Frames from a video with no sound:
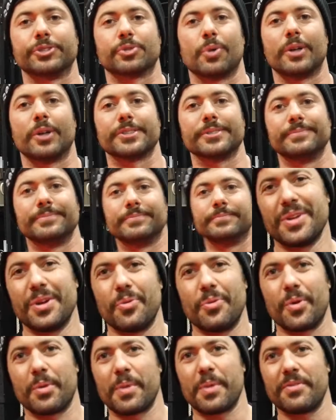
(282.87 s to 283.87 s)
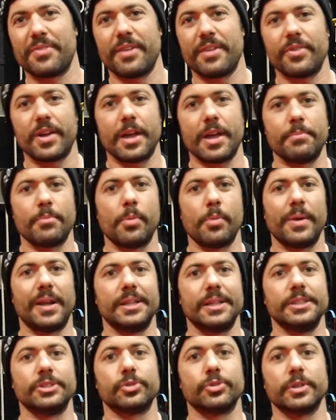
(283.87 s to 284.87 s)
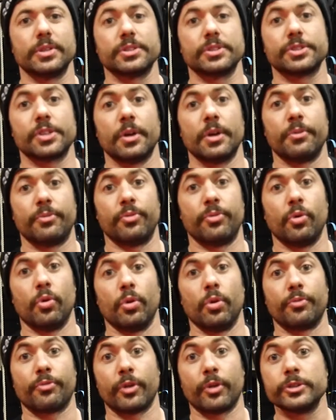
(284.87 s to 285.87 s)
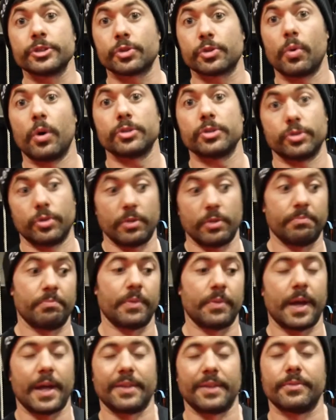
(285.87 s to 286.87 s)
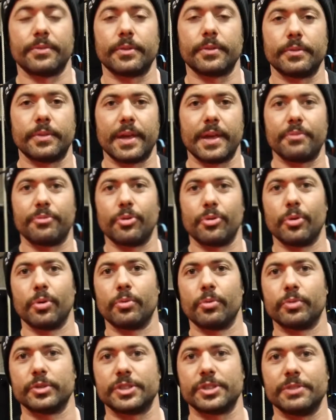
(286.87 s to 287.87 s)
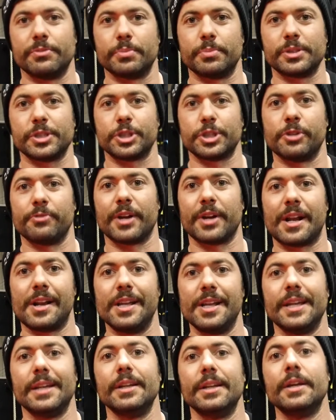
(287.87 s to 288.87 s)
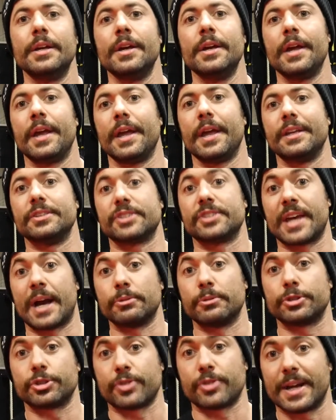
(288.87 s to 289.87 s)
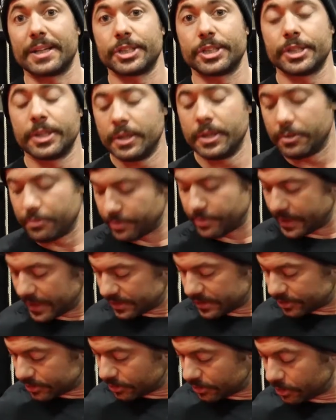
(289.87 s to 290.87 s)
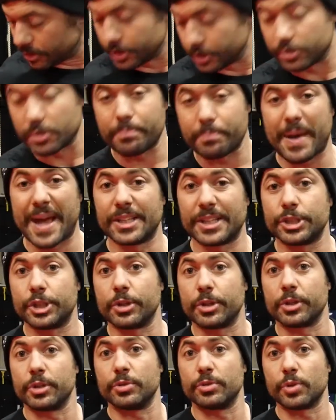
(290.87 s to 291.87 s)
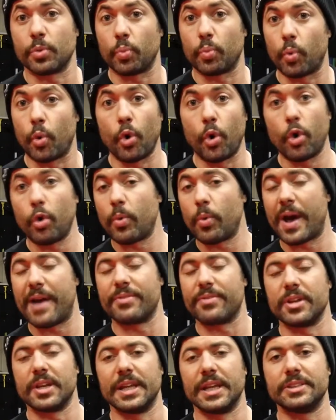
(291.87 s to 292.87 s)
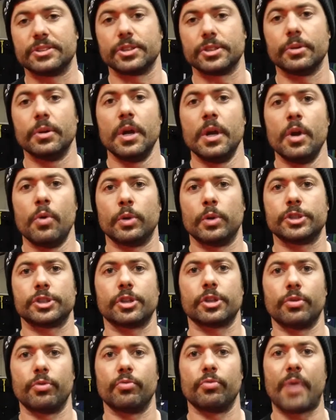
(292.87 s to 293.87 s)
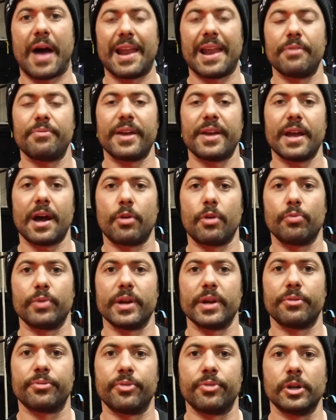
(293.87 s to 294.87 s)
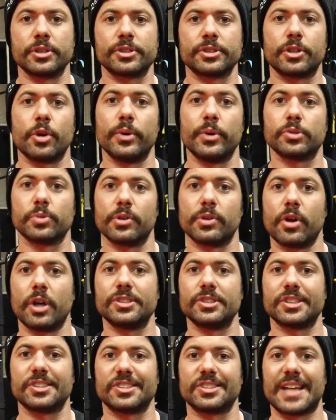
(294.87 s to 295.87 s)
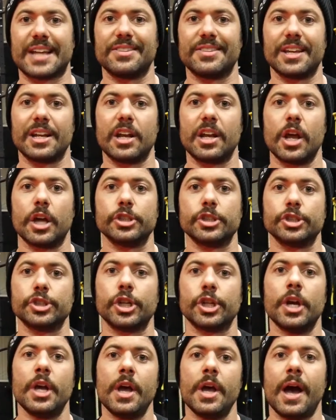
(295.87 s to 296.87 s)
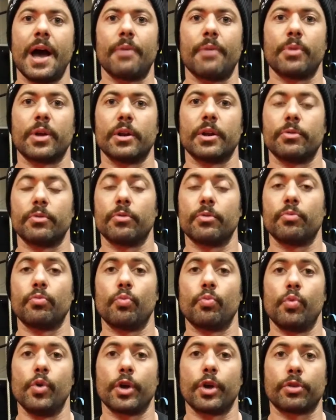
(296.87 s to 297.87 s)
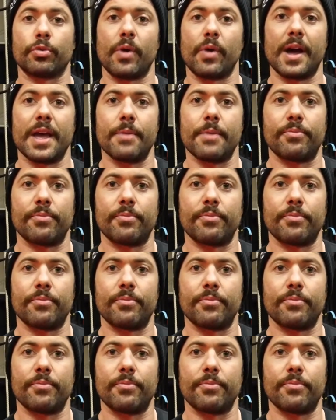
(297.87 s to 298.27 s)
squat. One of my favorite hip mobility drills for the front squat and therefore receiving position of a clean is couch stretch. For this, you can use a bench, you can use a wall, whatever you need to. We're just going to elevate our rear foot, go into a nice extended lunge, and we're going to work through our hip